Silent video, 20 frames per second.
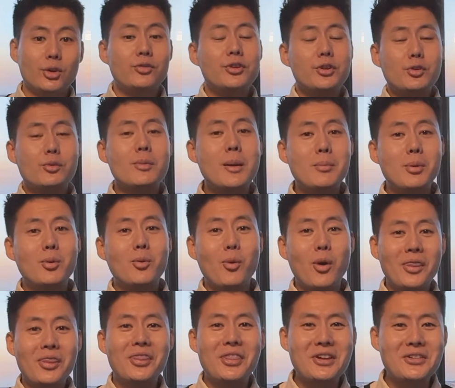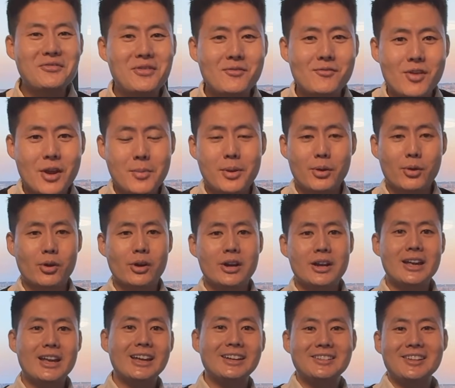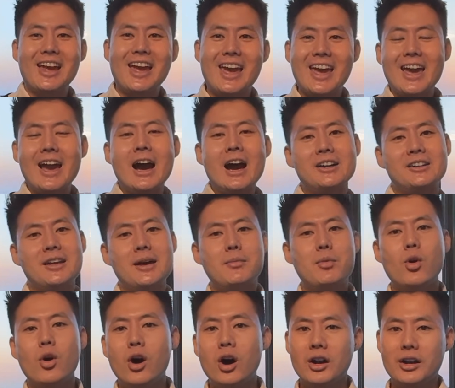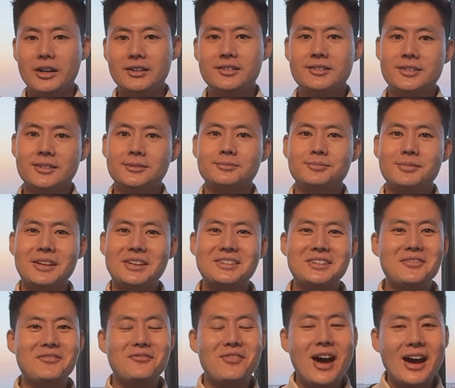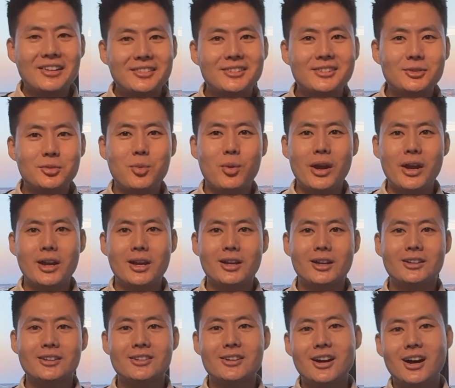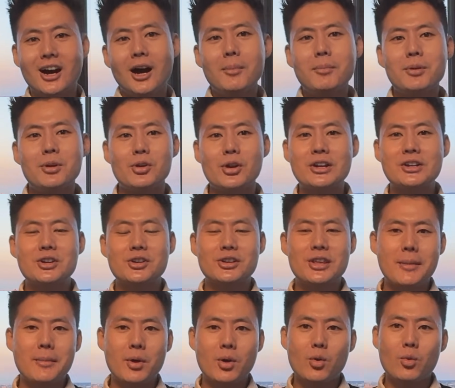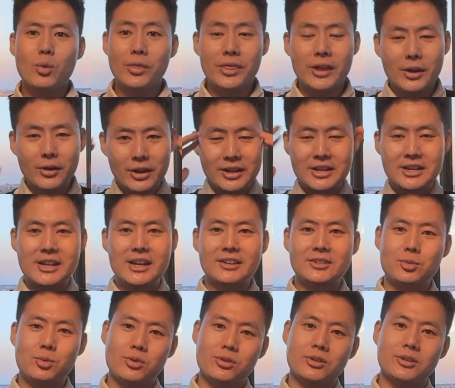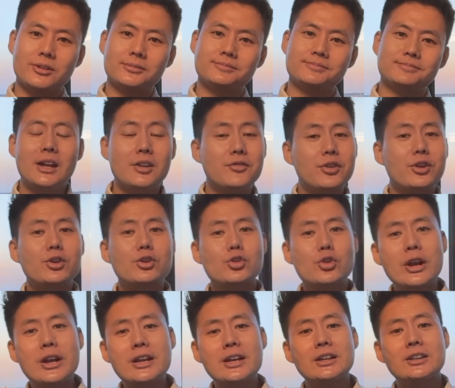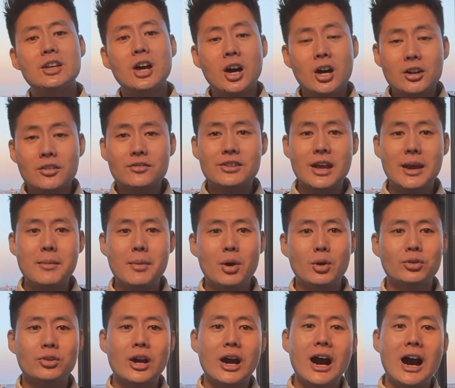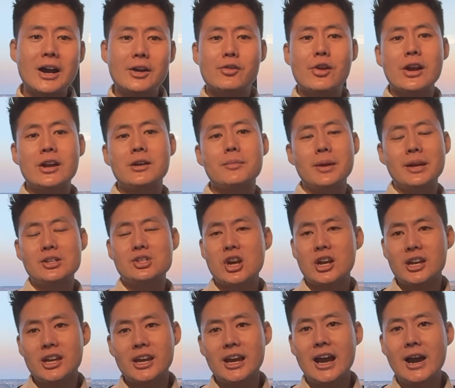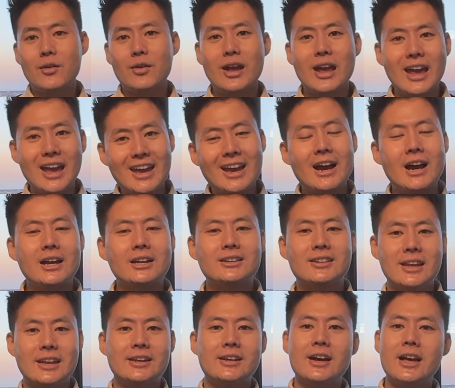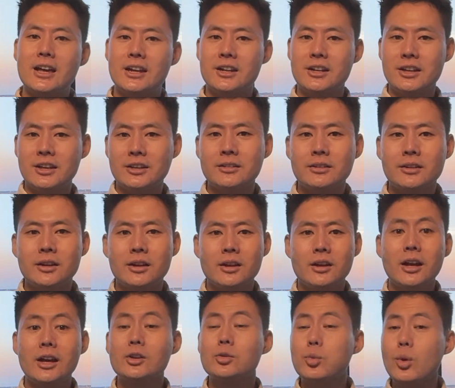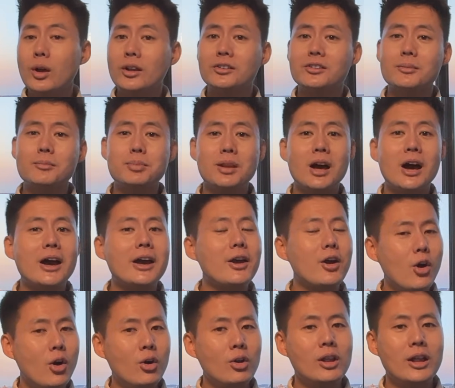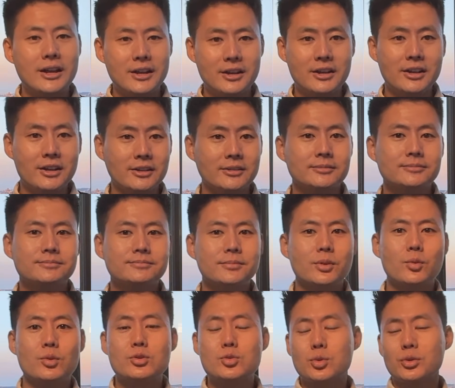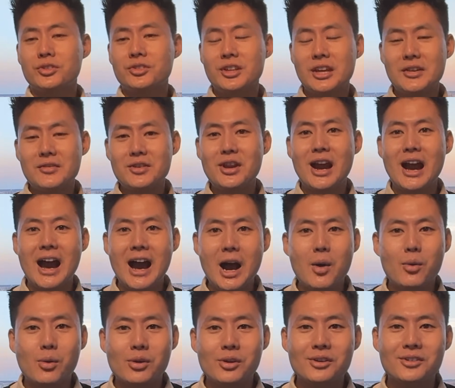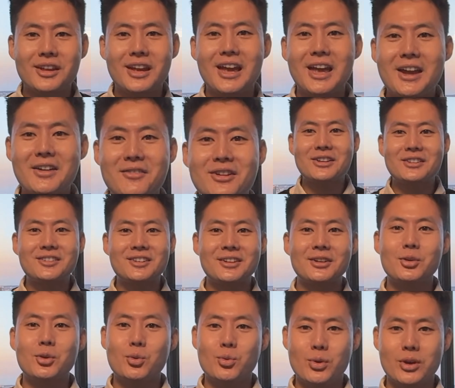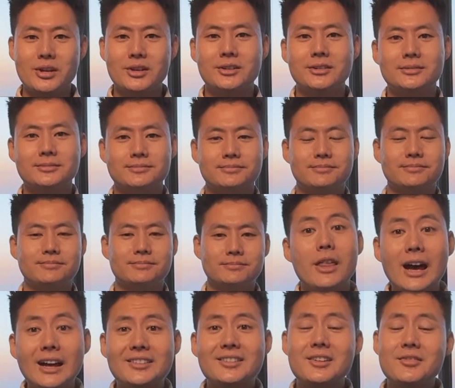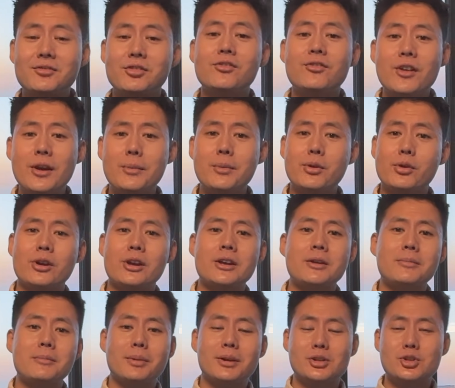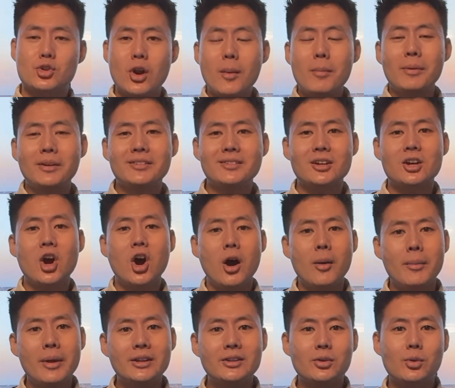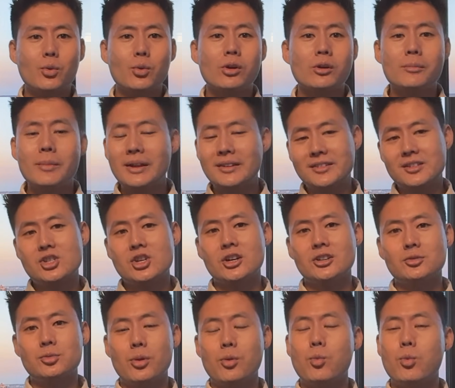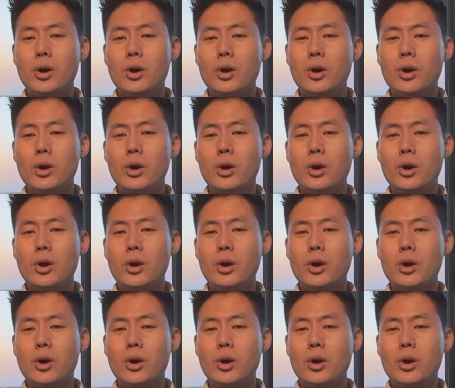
if you remember one thing from February, it's AI Demo Audits. It's the fastest way to upgrade your demo without any guesswork. And if you're creating a ton of demos, I recommend checking out AI Data Editing, as well as Apply All Editing, which will save you hours every single week. That's it for February, but drop us a comment or message us with